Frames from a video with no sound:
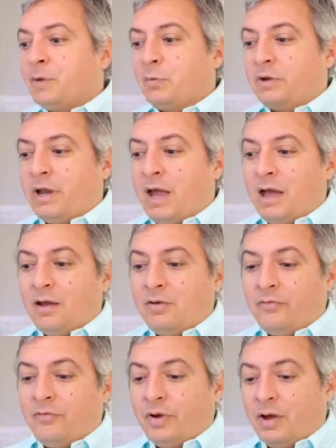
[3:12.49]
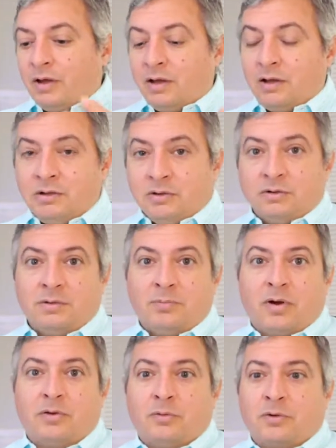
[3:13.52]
We're going to have a yearly bundle.